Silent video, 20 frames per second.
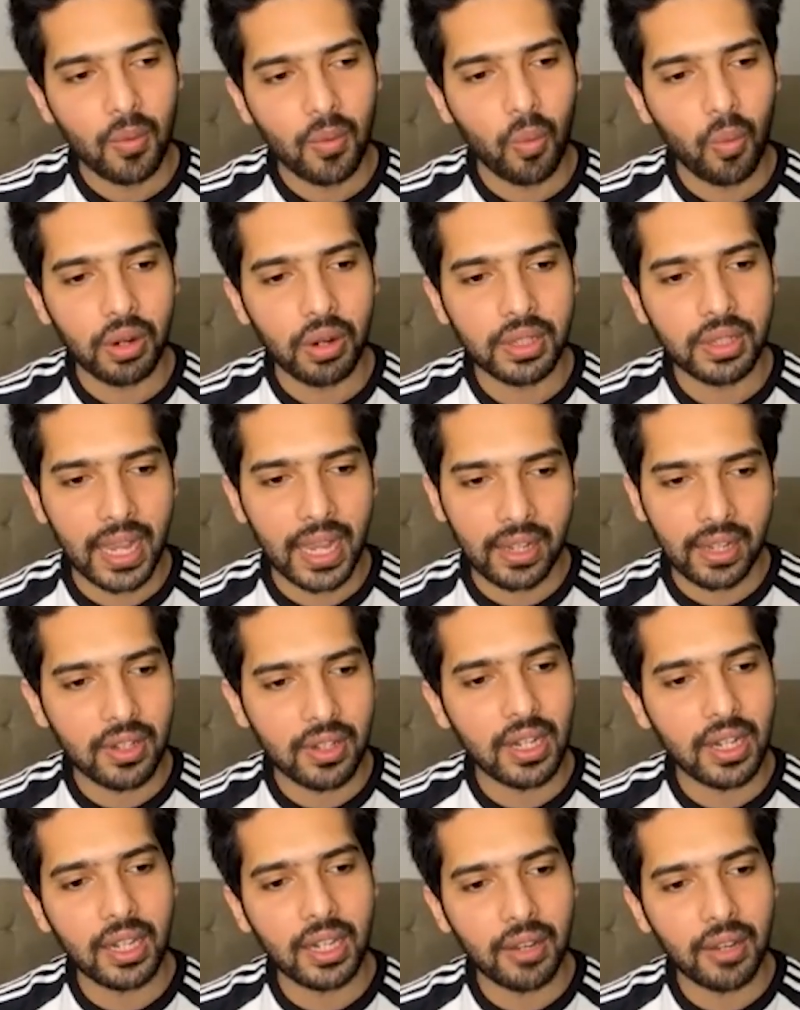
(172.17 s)
What was
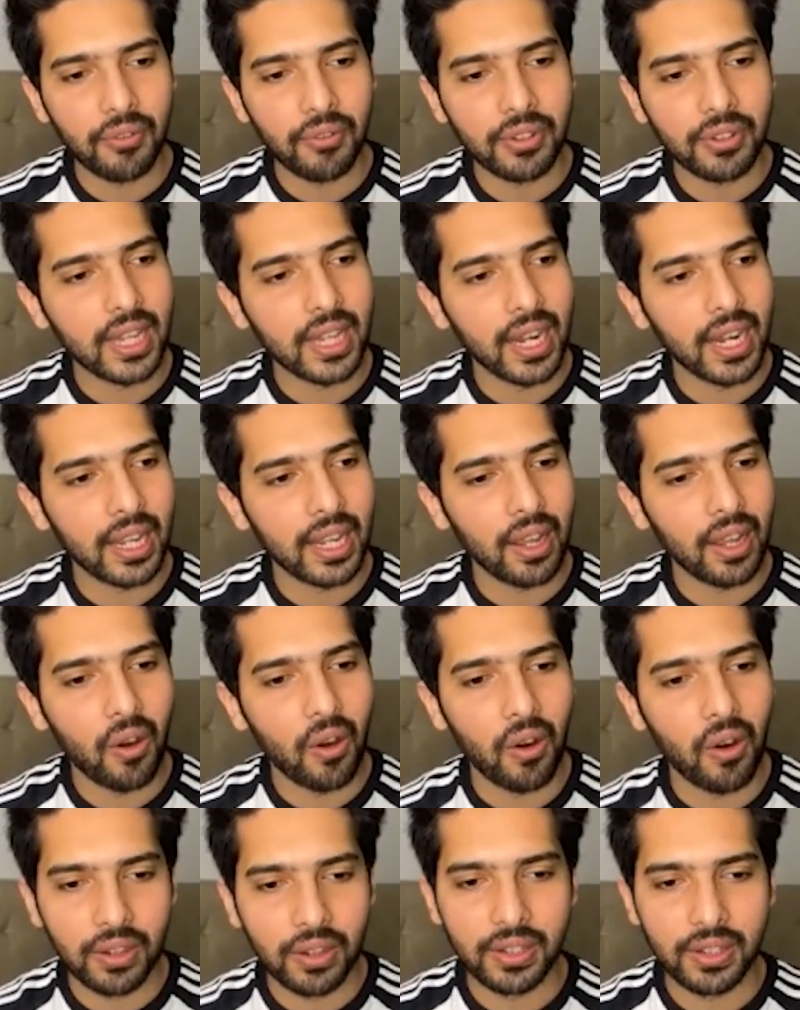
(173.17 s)
actually tough was getting
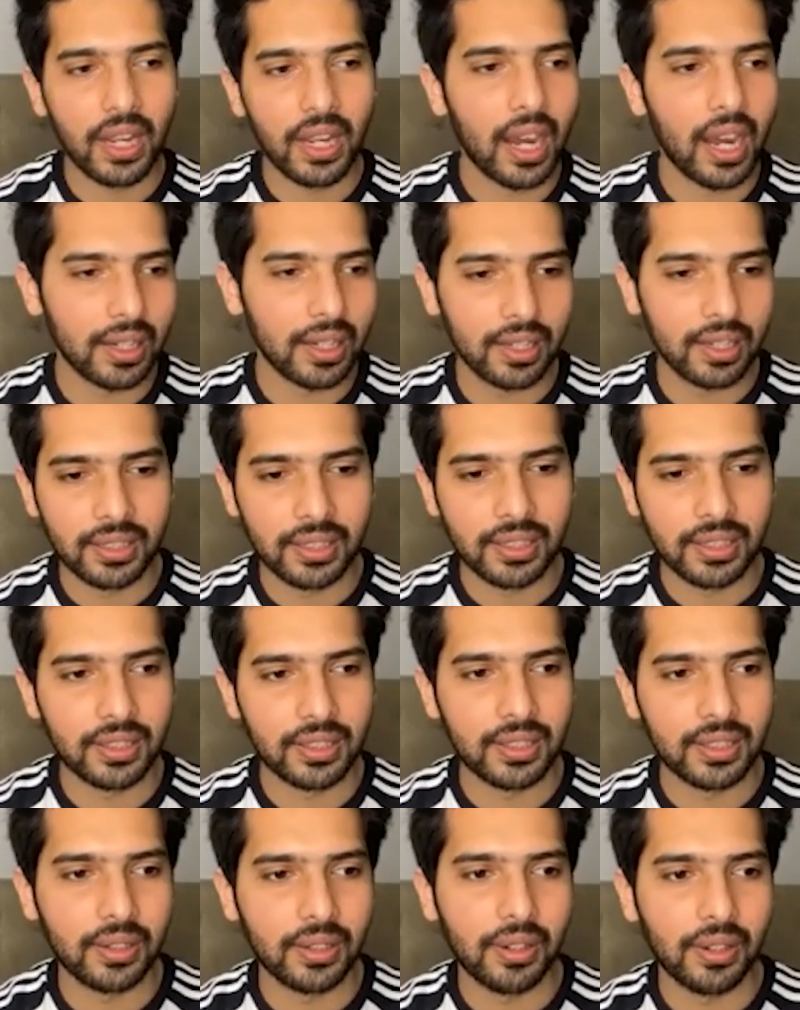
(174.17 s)
all three
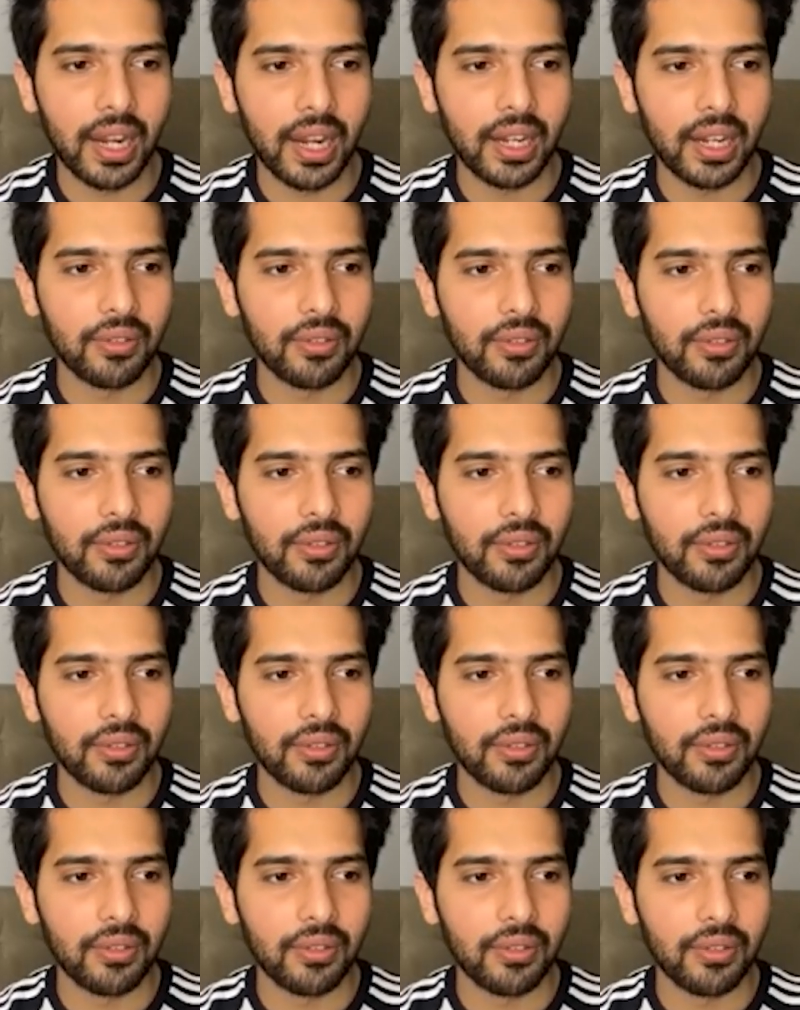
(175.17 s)
artists to kind of
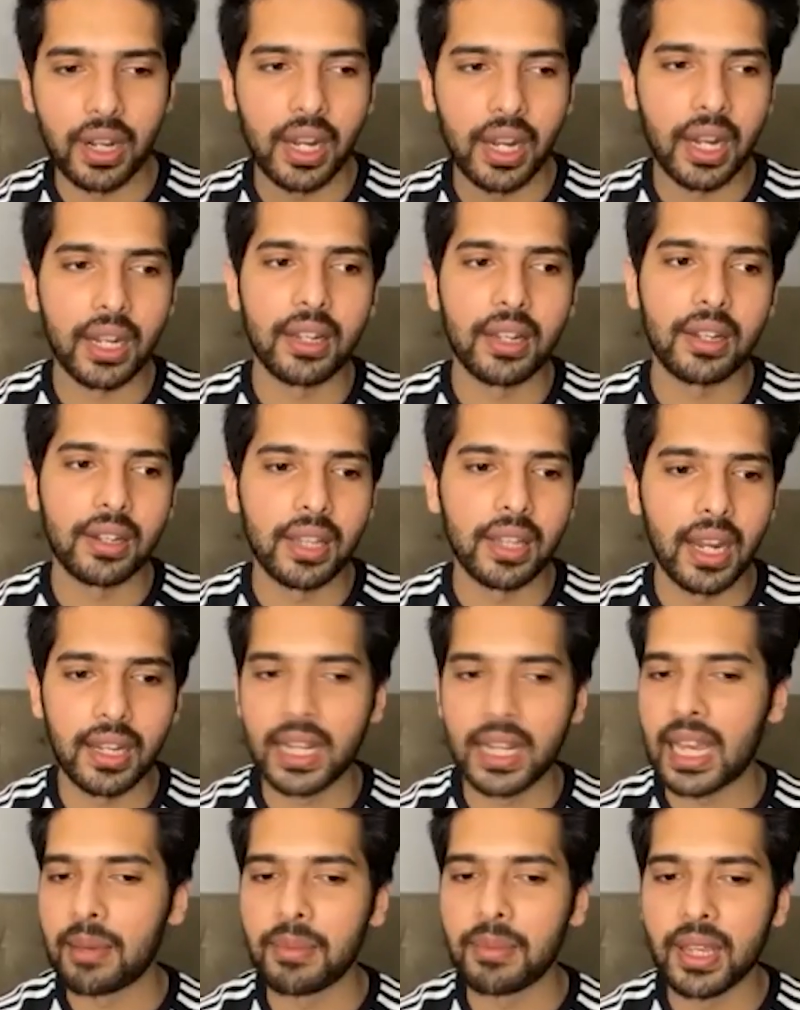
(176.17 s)
coordinate their
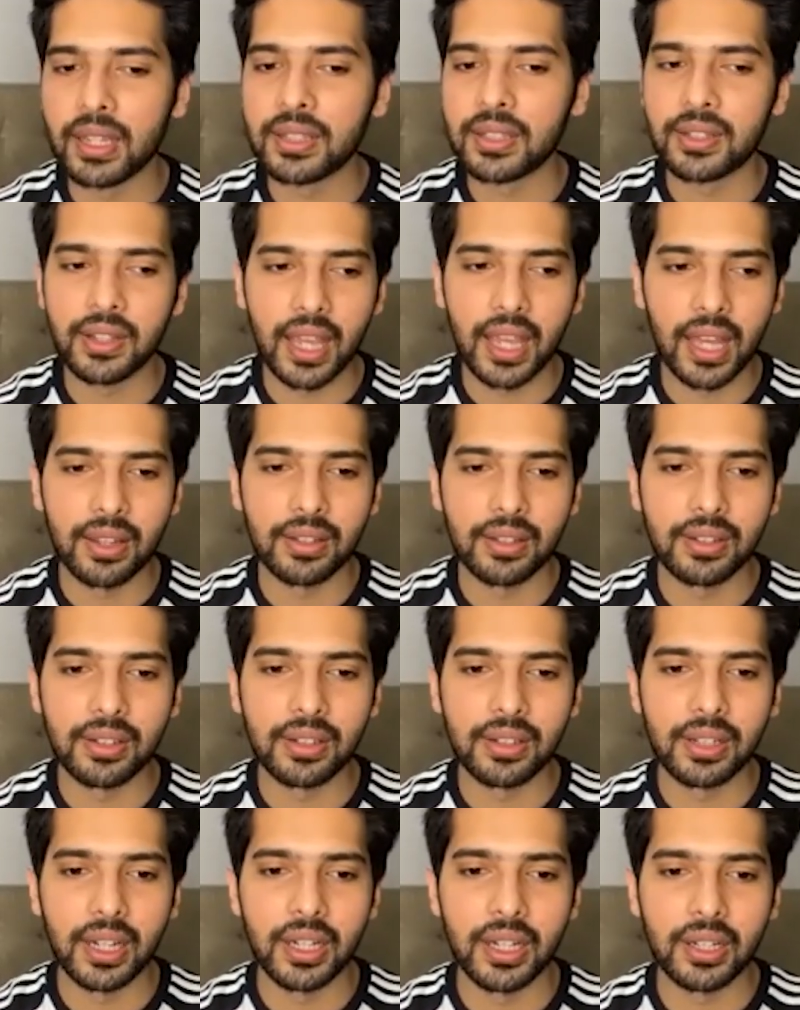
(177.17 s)
timings
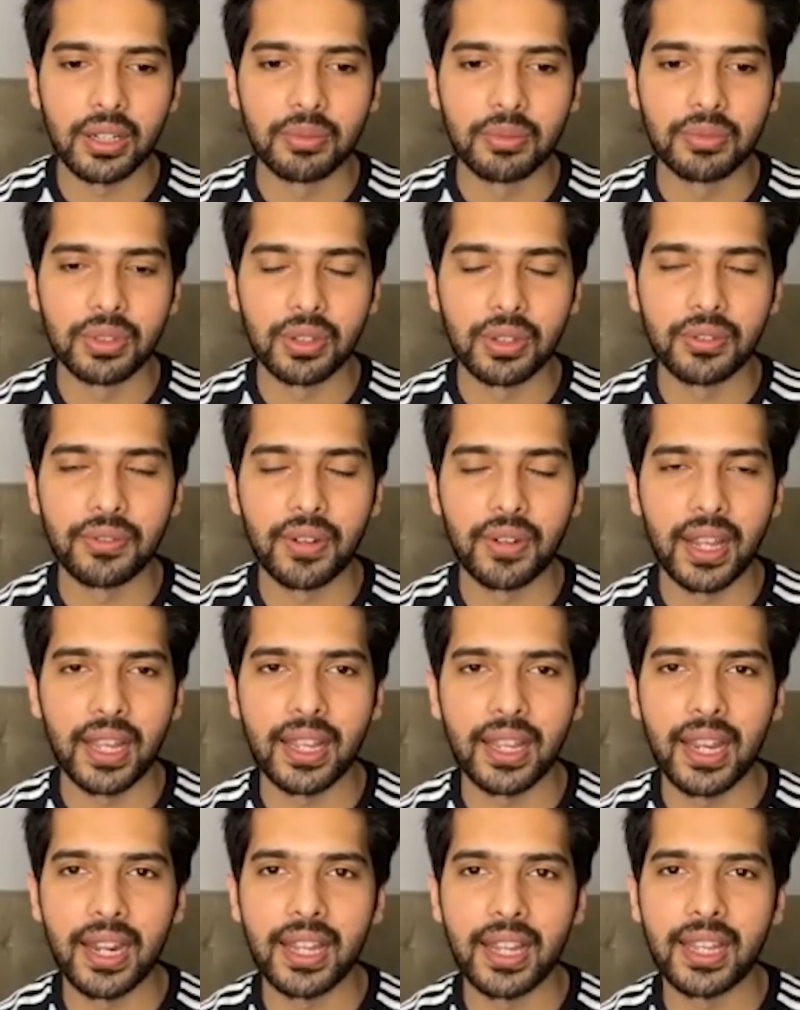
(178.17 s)
together in terms of
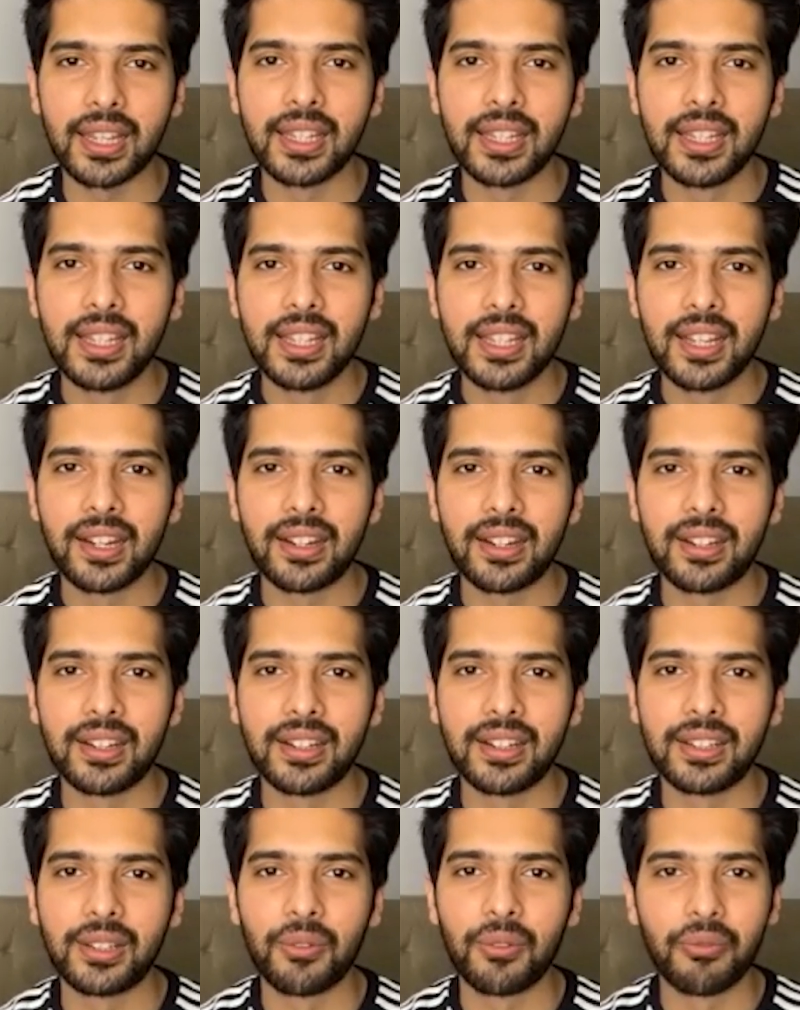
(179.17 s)
like getting
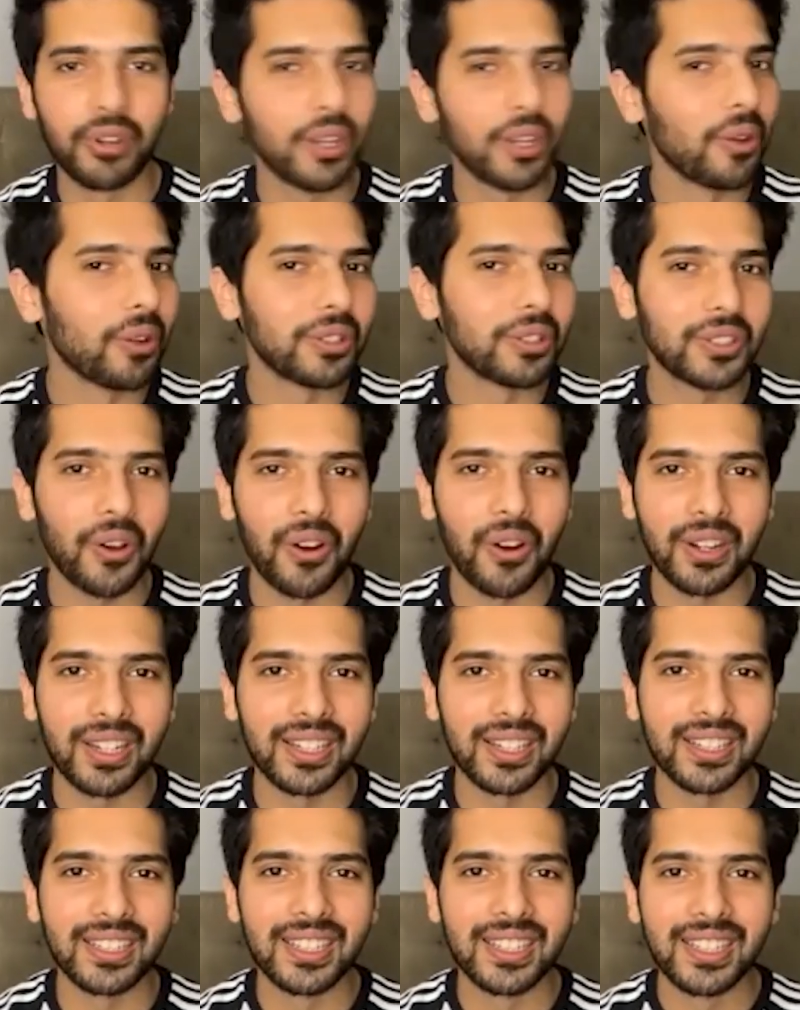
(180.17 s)
uh, the video
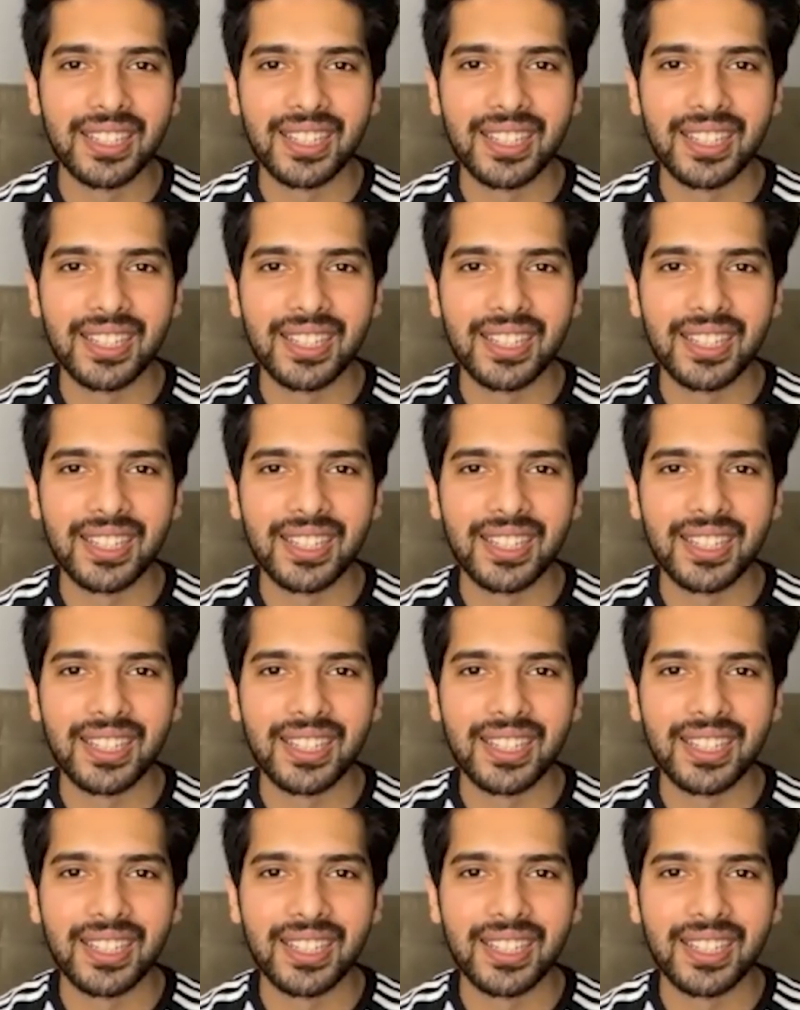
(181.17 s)
sorted,